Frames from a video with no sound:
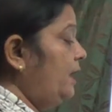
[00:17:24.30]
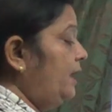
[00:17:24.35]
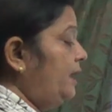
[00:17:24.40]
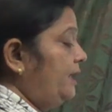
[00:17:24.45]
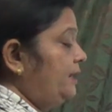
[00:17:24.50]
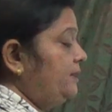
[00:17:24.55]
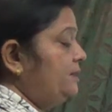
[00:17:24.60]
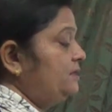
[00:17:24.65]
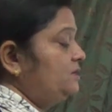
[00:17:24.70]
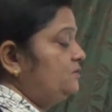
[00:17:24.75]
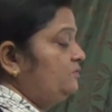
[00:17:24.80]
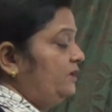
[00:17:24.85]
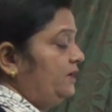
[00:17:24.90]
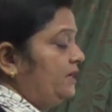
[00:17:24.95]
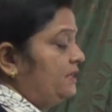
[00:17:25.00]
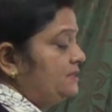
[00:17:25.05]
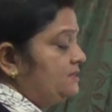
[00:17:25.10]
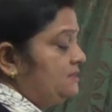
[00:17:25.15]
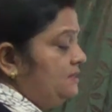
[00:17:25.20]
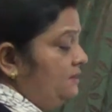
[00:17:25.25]
in this we
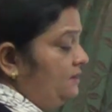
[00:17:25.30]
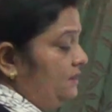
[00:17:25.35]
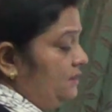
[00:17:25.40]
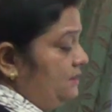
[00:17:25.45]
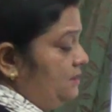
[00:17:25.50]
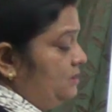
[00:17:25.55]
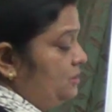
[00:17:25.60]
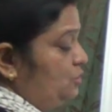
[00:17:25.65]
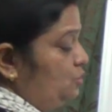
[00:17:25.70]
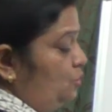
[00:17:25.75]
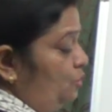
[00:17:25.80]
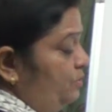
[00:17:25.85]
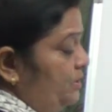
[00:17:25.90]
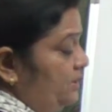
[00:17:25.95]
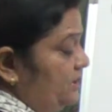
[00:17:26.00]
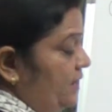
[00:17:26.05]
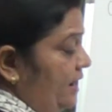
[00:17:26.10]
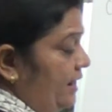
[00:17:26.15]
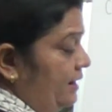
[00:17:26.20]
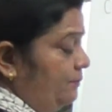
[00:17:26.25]
can see it is
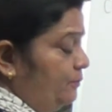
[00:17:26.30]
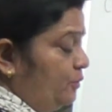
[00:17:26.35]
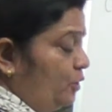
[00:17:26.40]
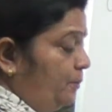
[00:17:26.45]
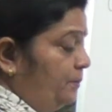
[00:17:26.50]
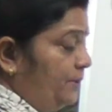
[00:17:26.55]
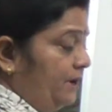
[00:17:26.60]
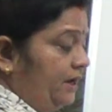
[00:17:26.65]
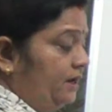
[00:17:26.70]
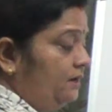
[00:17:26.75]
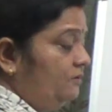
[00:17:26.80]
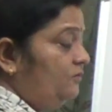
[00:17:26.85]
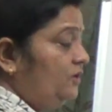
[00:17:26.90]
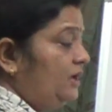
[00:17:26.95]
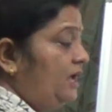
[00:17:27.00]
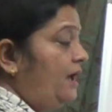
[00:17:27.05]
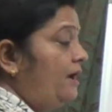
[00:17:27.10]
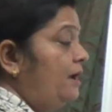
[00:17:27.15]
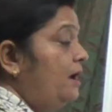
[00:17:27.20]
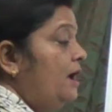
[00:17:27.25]
2-methyl propane,
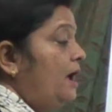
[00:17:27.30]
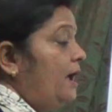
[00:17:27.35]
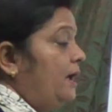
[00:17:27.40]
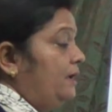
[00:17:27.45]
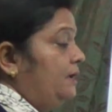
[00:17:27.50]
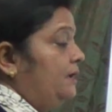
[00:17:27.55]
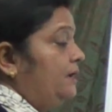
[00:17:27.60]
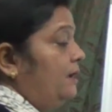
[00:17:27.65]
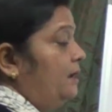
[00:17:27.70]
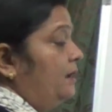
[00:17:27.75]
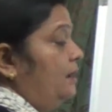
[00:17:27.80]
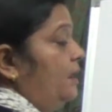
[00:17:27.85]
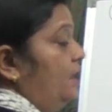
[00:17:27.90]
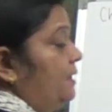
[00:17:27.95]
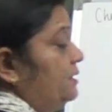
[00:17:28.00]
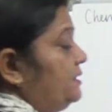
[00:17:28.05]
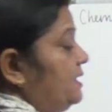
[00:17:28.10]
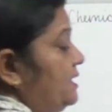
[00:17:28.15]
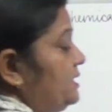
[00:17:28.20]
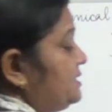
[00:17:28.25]
we have here
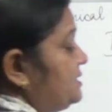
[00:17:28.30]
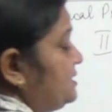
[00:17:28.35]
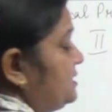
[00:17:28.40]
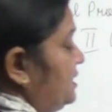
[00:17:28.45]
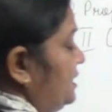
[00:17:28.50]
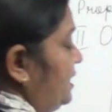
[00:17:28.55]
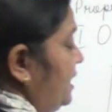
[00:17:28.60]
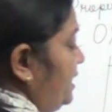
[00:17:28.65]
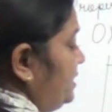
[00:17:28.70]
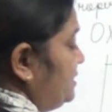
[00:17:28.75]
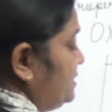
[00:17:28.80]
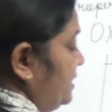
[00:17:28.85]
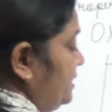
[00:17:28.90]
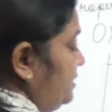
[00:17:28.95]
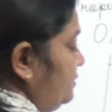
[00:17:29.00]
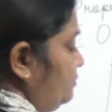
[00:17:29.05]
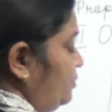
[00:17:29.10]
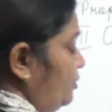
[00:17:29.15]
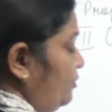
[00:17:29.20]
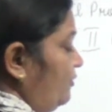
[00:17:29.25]
this
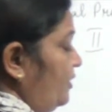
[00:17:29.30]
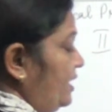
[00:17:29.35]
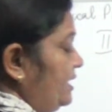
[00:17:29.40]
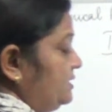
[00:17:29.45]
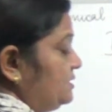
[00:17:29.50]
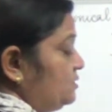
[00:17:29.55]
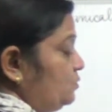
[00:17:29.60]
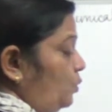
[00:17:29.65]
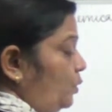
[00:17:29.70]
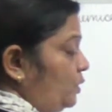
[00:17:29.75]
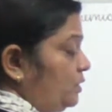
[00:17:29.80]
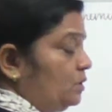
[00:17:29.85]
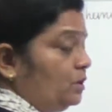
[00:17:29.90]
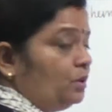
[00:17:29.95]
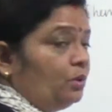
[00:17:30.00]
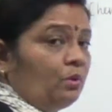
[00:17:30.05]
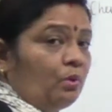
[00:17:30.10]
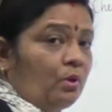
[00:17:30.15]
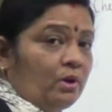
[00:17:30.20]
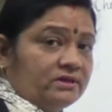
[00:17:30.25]
reagent provides what?
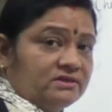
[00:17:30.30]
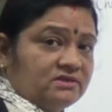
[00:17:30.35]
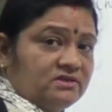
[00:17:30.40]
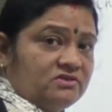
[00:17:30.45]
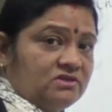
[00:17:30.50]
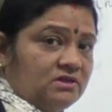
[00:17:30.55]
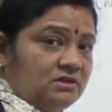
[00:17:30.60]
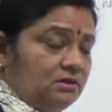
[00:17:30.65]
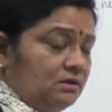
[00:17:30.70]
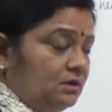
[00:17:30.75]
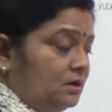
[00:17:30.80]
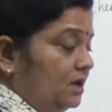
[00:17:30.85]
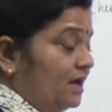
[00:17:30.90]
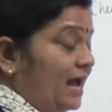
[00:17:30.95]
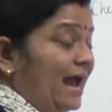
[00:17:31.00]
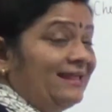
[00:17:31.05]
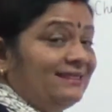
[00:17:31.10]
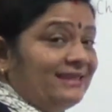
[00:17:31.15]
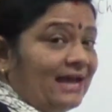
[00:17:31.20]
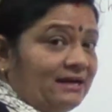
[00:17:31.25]
Oxygen,
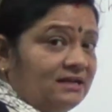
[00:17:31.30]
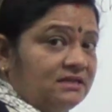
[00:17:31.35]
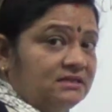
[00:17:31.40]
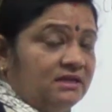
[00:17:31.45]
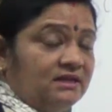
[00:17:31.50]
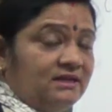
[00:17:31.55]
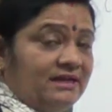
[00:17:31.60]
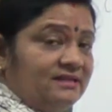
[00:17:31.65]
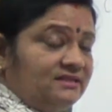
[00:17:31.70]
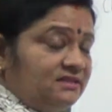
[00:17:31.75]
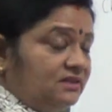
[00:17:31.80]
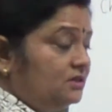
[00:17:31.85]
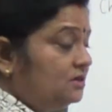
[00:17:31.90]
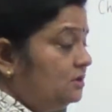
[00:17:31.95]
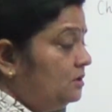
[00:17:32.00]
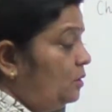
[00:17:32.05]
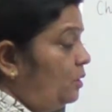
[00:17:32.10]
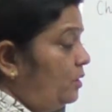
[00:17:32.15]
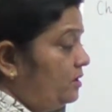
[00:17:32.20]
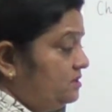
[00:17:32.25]
and that is the nascent
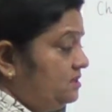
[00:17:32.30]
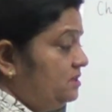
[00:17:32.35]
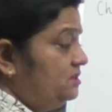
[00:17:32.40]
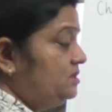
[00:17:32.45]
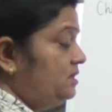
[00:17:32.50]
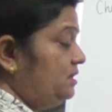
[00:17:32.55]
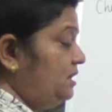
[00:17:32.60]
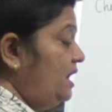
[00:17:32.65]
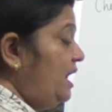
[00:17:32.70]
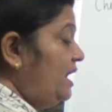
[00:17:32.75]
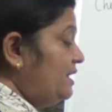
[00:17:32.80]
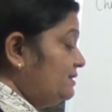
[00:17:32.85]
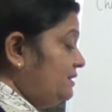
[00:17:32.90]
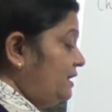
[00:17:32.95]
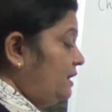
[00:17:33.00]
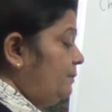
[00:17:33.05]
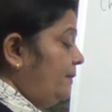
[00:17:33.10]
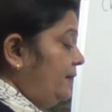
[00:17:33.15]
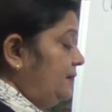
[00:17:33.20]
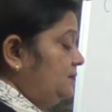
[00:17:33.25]
oxygen,
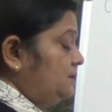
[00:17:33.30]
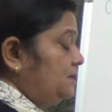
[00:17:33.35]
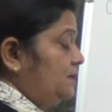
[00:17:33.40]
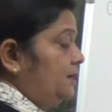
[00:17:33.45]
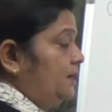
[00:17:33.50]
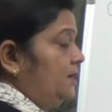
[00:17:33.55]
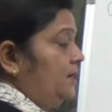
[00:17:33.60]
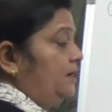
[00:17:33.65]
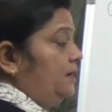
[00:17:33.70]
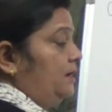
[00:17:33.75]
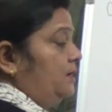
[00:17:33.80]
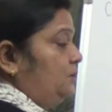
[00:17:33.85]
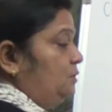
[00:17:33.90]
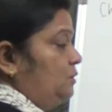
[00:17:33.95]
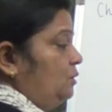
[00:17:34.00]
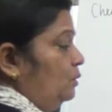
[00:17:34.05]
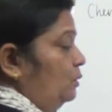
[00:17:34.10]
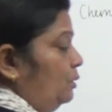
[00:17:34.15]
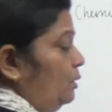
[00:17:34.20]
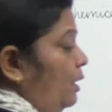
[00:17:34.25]
thereby turning it
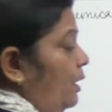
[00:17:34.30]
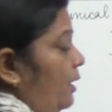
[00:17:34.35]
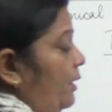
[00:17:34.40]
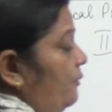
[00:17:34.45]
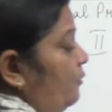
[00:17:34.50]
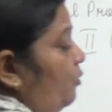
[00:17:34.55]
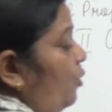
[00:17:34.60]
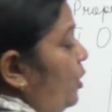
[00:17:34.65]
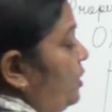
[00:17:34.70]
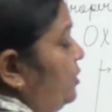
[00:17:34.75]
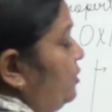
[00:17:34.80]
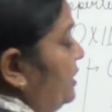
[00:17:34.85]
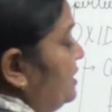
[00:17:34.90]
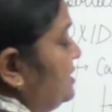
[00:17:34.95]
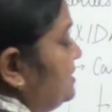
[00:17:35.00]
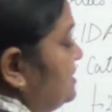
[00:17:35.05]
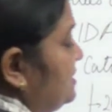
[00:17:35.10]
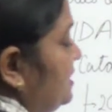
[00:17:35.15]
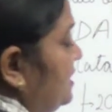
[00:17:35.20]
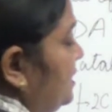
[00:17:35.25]
to what you can
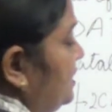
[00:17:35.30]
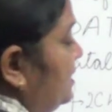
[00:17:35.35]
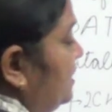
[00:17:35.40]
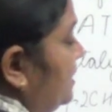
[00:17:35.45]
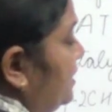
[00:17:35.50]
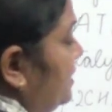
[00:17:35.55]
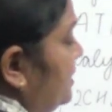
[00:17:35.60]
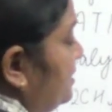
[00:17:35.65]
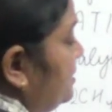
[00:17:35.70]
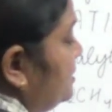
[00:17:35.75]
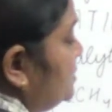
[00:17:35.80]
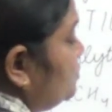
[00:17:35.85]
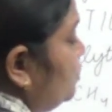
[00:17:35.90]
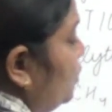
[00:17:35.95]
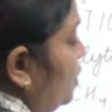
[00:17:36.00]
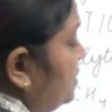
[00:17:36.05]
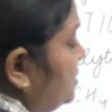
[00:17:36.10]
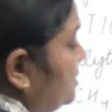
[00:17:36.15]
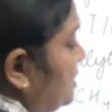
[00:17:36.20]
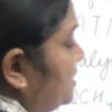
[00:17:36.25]
see here, it is
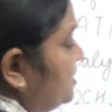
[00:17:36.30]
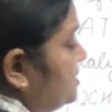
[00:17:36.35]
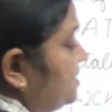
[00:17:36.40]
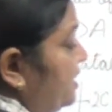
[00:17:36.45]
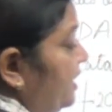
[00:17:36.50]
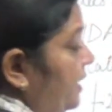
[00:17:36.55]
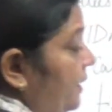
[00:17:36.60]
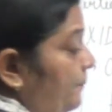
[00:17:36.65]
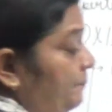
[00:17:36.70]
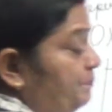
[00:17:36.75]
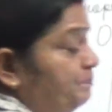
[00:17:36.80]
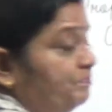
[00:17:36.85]
what? Tertiary